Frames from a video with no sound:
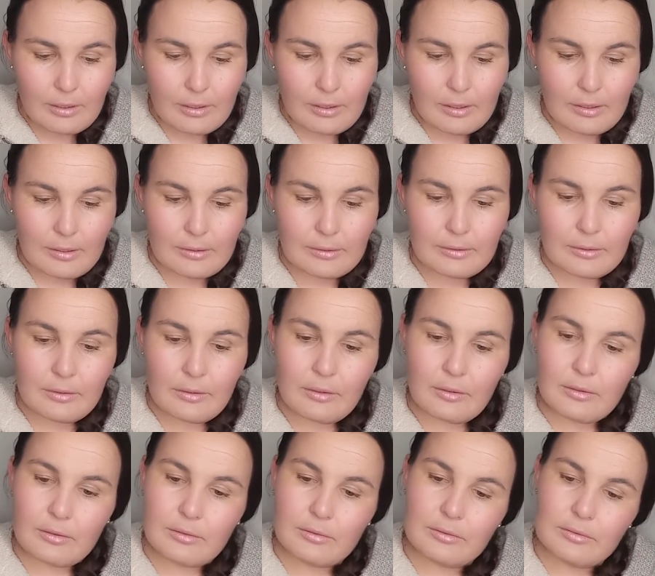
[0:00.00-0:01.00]
And yeah,
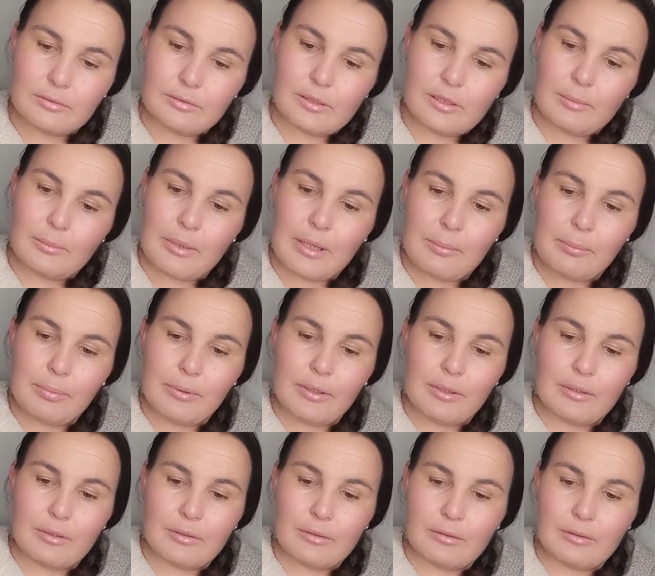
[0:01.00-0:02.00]
I'm
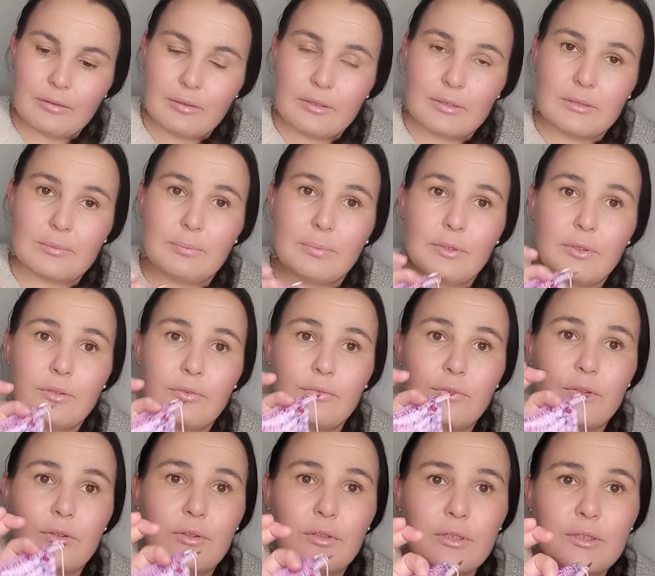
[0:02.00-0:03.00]
happy. It's
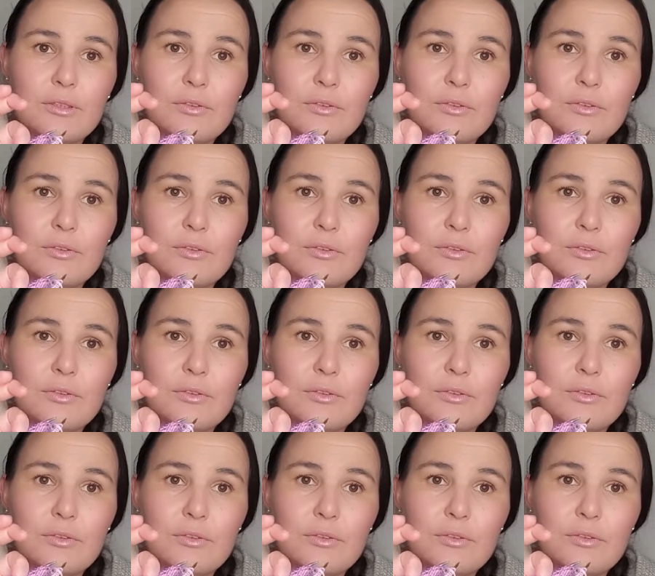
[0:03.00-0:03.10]
beautiful, it's